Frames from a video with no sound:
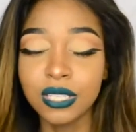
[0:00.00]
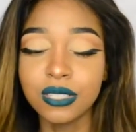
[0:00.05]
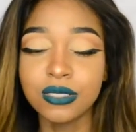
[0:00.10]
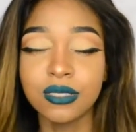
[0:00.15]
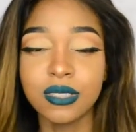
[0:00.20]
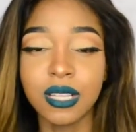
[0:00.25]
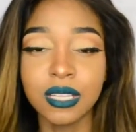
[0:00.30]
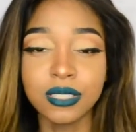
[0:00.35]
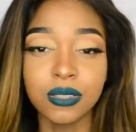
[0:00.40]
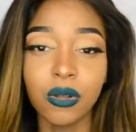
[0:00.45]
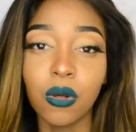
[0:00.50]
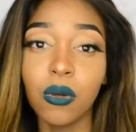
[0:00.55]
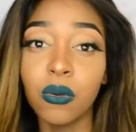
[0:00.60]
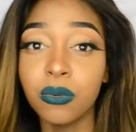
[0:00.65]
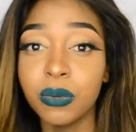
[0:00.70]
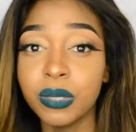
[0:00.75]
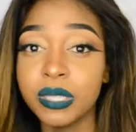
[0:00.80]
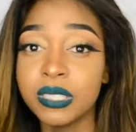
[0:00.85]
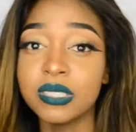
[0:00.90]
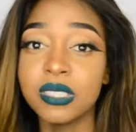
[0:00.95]
So that's
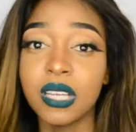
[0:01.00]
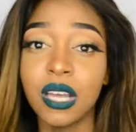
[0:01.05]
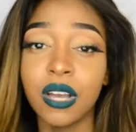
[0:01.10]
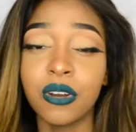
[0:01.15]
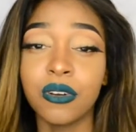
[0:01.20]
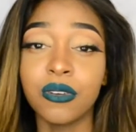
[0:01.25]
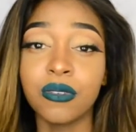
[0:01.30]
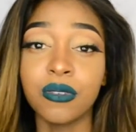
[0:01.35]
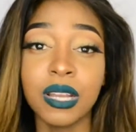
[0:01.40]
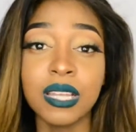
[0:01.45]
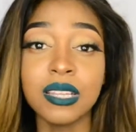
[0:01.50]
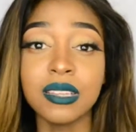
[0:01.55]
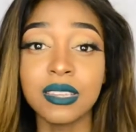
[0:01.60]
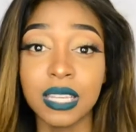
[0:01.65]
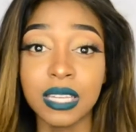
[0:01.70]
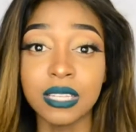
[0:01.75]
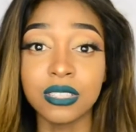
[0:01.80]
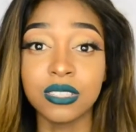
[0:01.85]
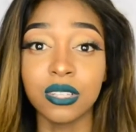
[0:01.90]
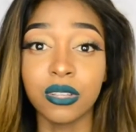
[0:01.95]
always a great
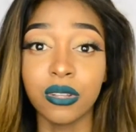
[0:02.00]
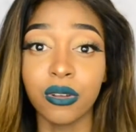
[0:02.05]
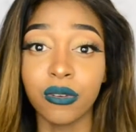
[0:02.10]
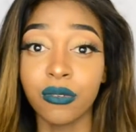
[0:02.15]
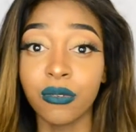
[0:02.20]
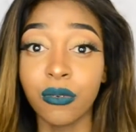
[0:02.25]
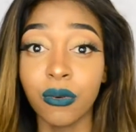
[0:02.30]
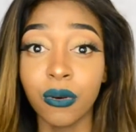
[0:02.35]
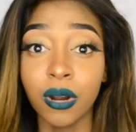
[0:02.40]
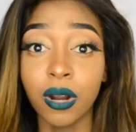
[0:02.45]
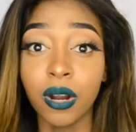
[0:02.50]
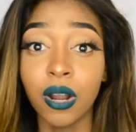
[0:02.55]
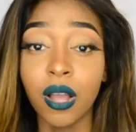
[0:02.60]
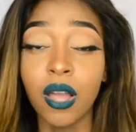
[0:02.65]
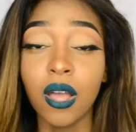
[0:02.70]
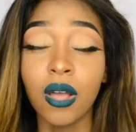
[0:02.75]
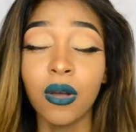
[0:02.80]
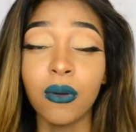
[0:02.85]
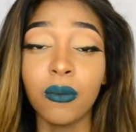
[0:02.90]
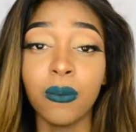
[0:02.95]
thing to look for
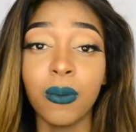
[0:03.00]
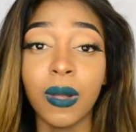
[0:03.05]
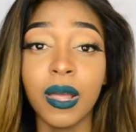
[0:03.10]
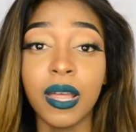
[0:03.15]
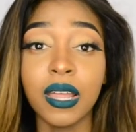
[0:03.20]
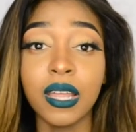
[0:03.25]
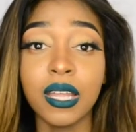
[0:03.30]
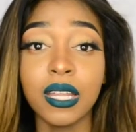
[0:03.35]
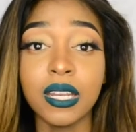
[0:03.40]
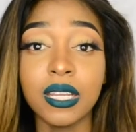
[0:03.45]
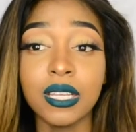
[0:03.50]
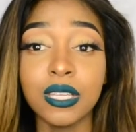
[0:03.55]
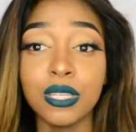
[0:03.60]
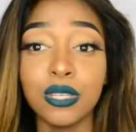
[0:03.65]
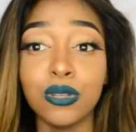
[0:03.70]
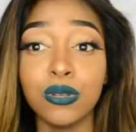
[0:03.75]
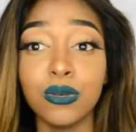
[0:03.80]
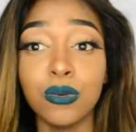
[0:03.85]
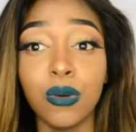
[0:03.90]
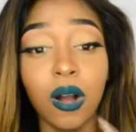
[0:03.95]
when
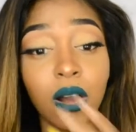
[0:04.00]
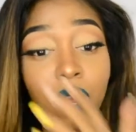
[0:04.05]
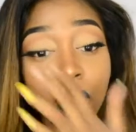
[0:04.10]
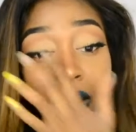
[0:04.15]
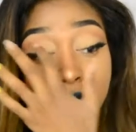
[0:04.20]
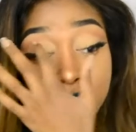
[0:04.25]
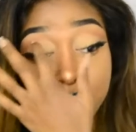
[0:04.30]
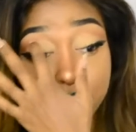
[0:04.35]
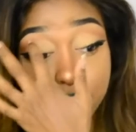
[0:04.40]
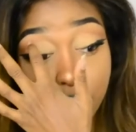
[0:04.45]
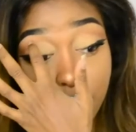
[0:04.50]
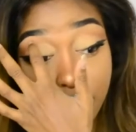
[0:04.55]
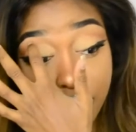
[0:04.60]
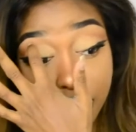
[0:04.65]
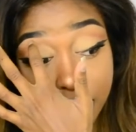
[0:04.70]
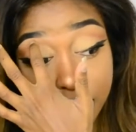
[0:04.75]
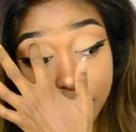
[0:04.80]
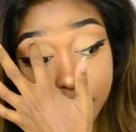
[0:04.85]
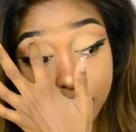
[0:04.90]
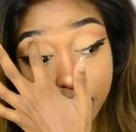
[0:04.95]
you are
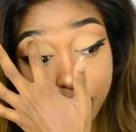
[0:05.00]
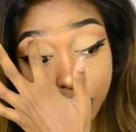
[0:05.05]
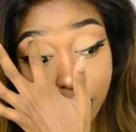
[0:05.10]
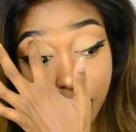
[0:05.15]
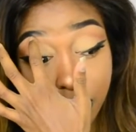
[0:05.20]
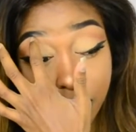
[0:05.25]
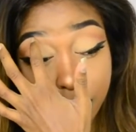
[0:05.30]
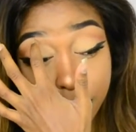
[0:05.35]
trying to